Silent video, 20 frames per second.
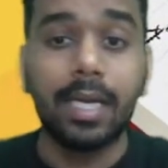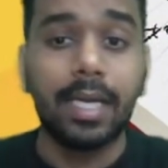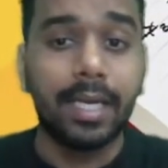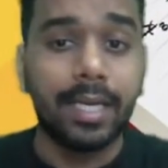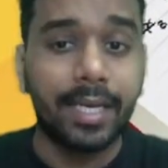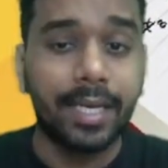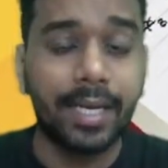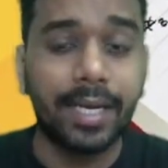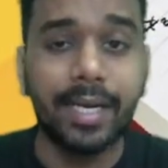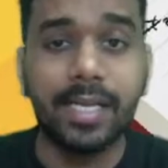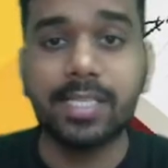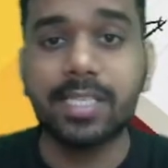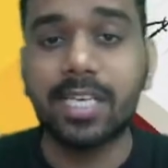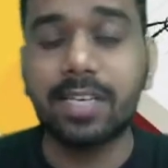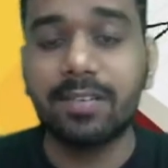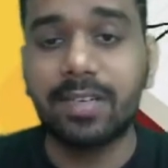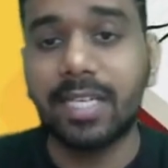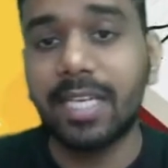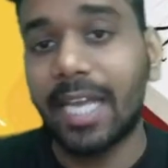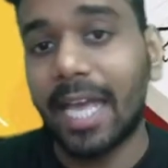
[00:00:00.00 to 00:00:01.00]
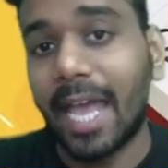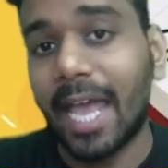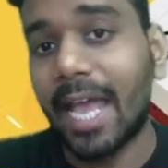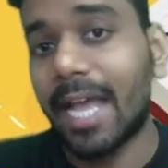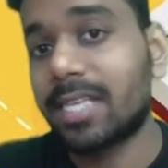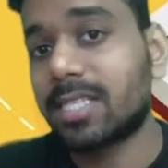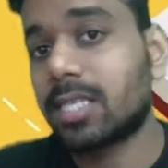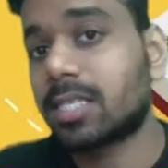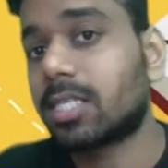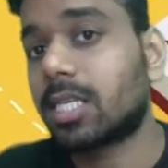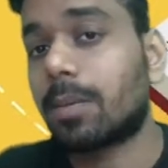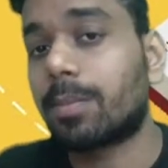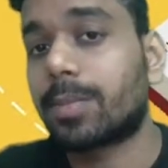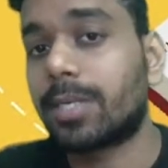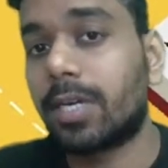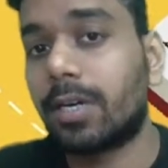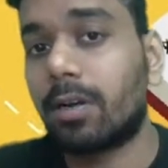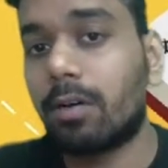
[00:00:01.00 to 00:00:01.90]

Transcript: Here it is given, A is a subset